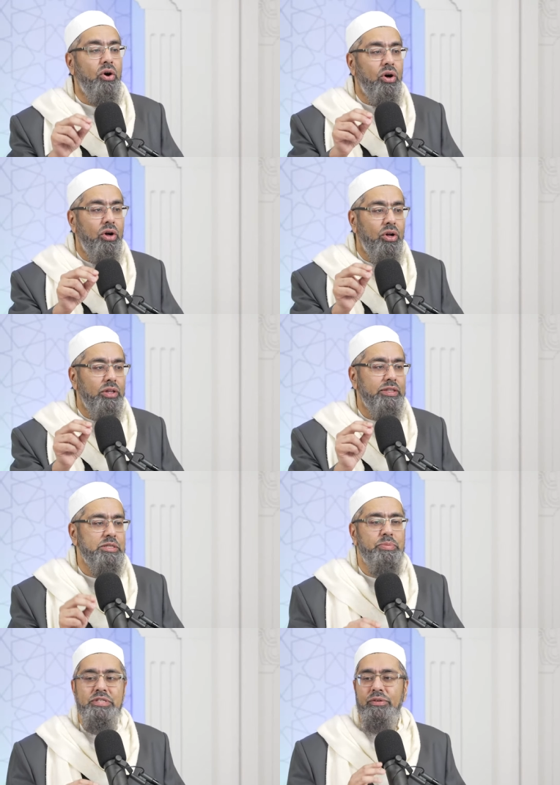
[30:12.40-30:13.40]
all the
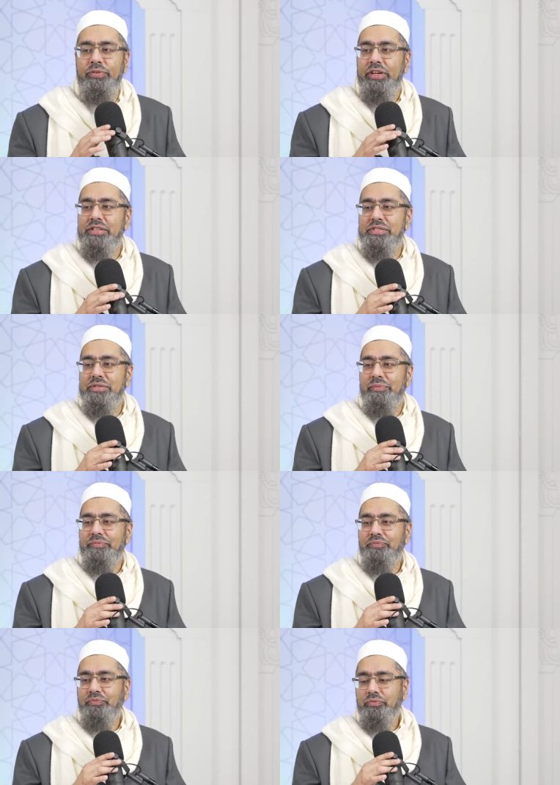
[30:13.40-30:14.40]
specifics.
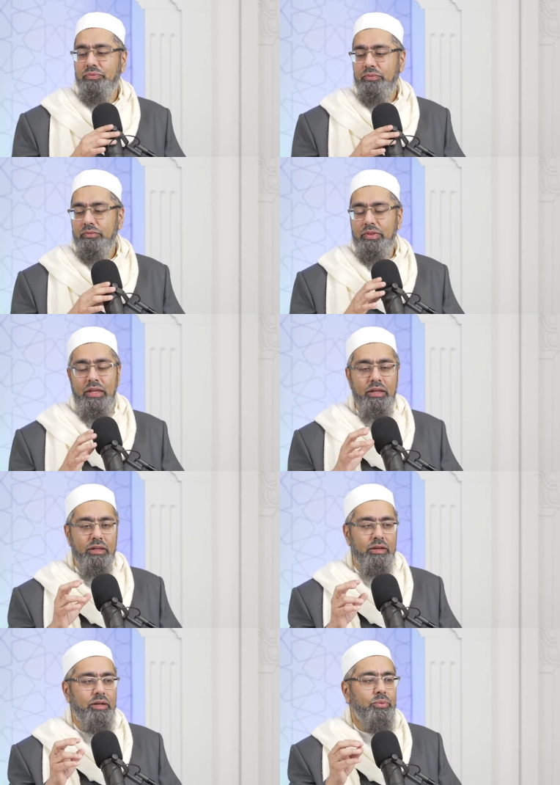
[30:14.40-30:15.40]
And